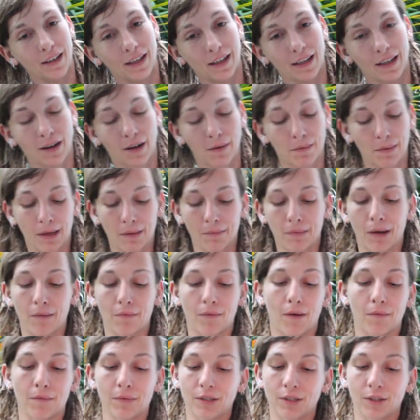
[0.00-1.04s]
you know, me and my
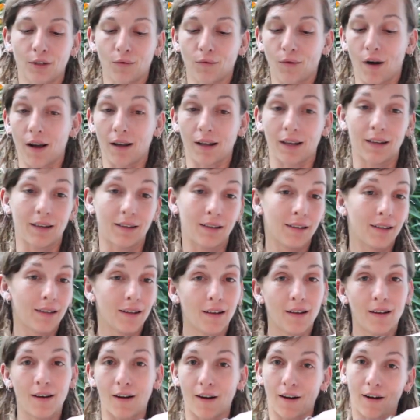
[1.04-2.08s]
mom still rocking
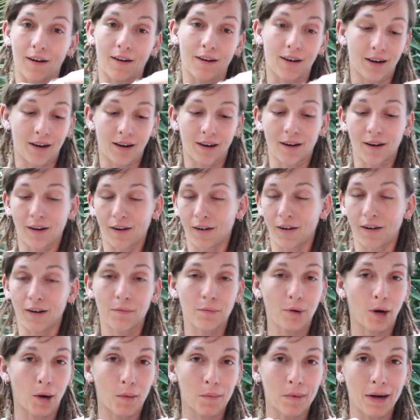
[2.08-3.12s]
our uh, our
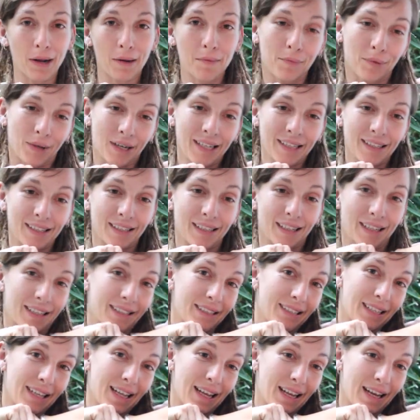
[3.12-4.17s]
permanent bracelets,
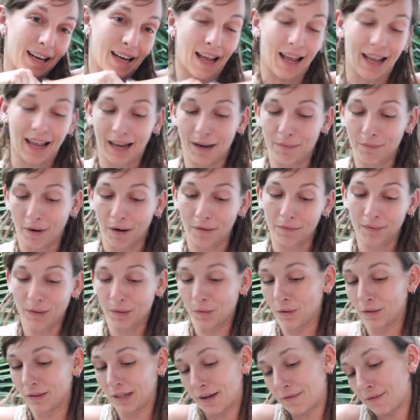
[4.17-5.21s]
and I probably
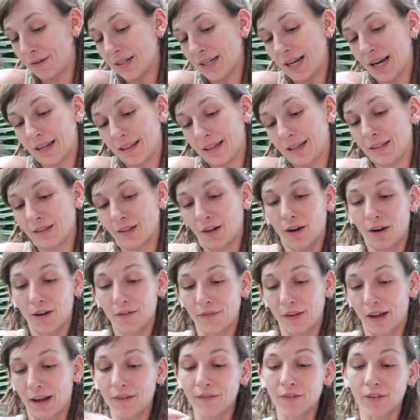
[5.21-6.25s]
will never take these
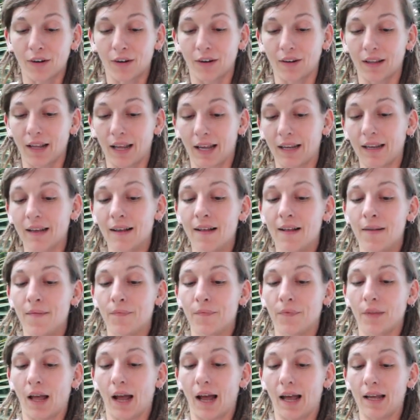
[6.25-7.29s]
off ever. Like,
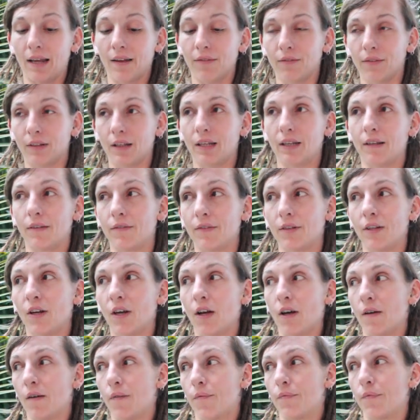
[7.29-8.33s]
I have lived
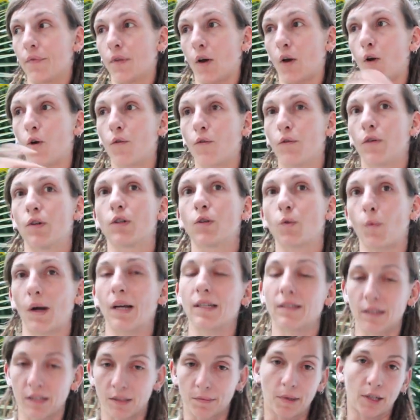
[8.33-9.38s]
over
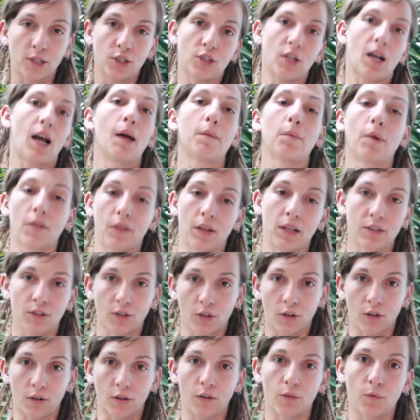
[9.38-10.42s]
twice as much time on this
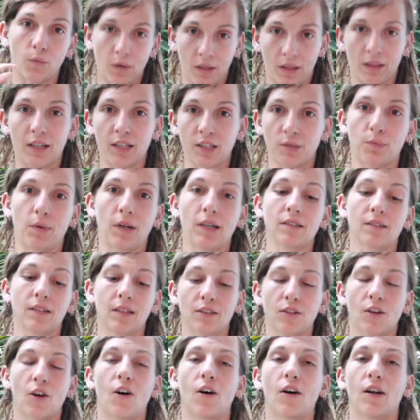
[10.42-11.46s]
earth with these
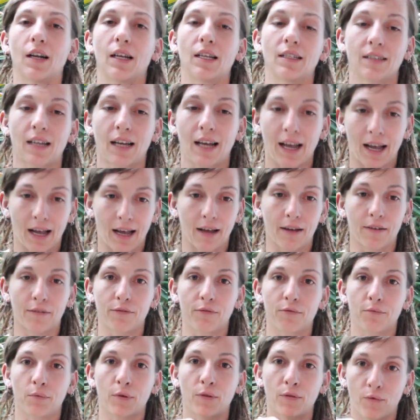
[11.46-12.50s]
bracelets on as I have
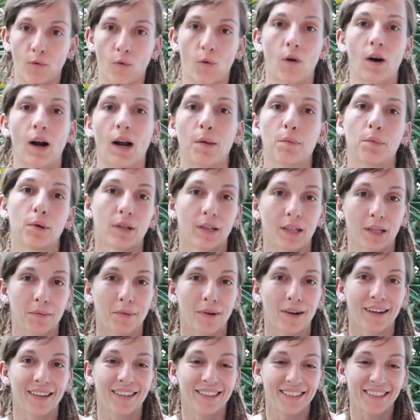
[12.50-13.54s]
before I put them
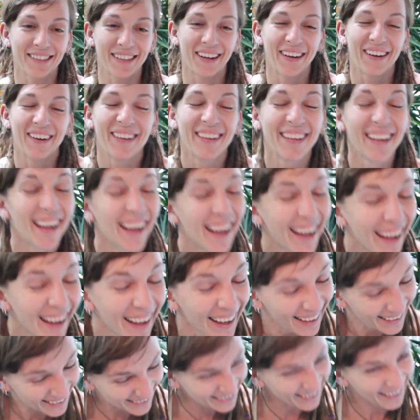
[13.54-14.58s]
on. So,
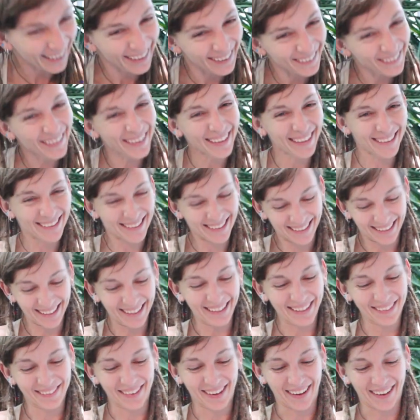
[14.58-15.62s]
it's kind of weird to
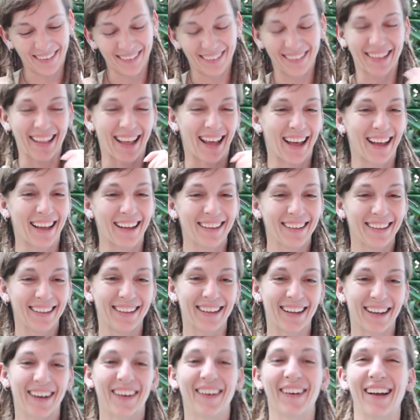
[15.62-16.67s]
think about that, you
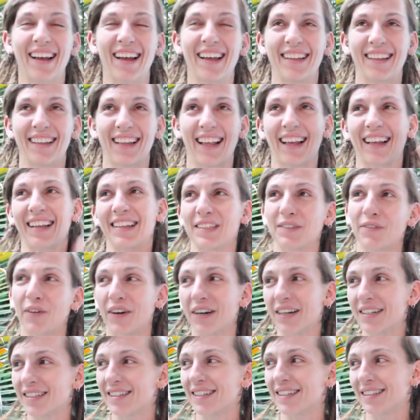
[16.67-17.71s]
know. And like as far
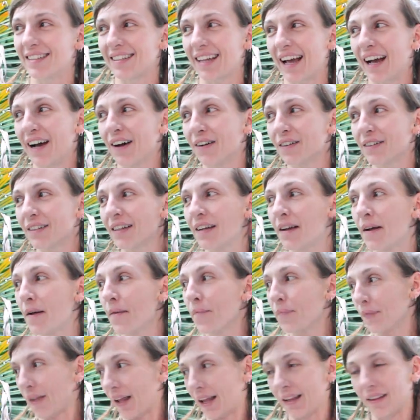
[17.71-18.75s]
as the sound
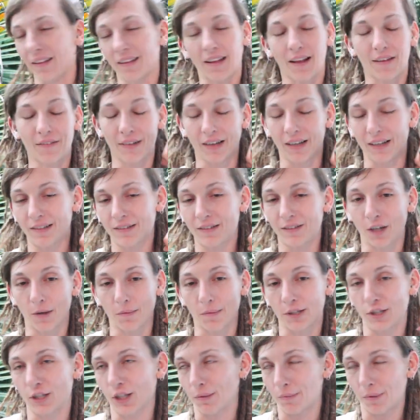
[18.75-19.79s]
I love it so
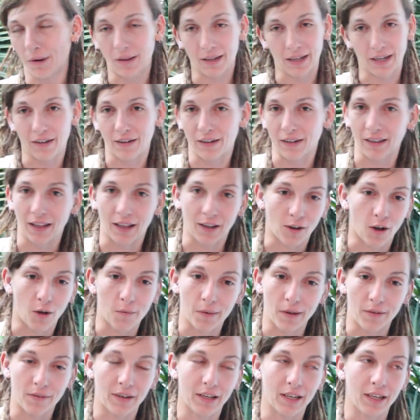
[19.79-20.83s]
much. You can probably hear it in like all
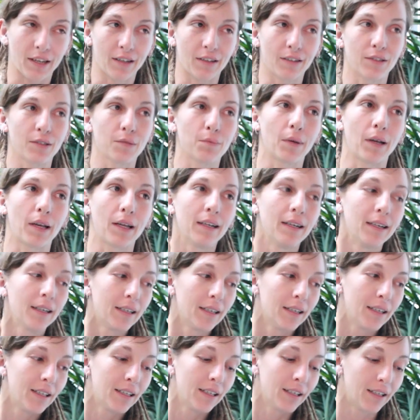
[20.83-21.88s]
my videos, but
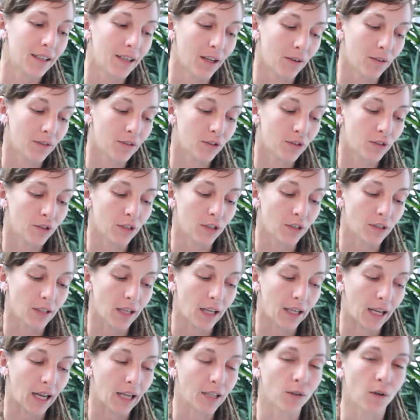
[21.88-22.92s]
you know, it's just
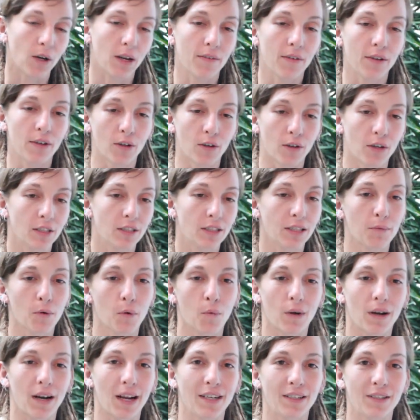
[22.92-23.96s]
like I don't even notice it, but
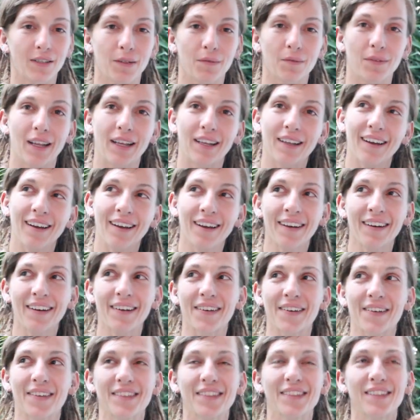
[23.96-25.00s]
when I do, I'm like,
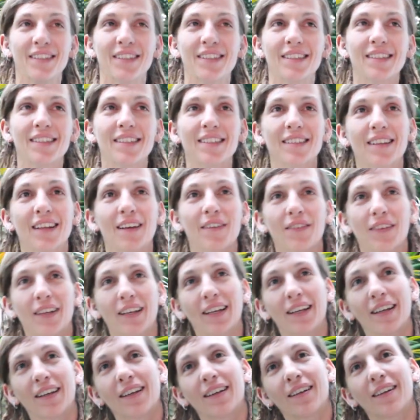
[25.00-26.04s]
oh, it's just this lovely